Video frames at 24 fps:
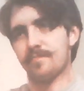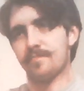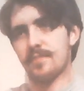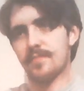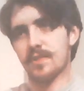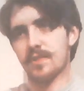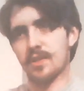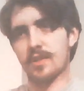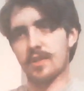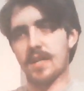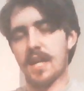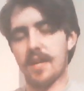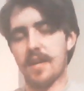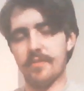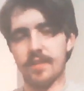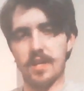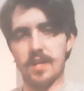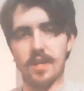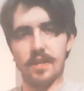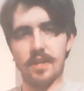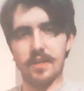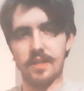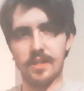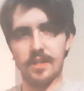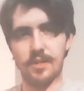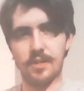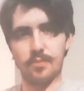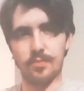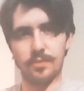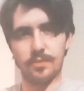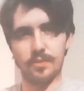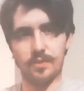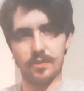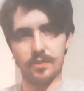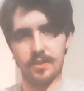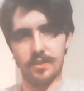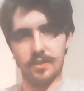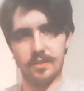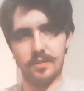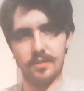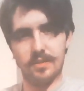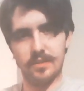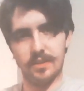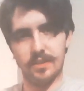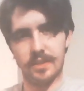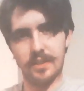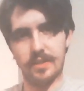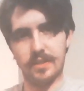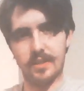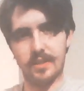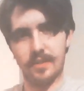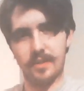you're going to have an unequal, like,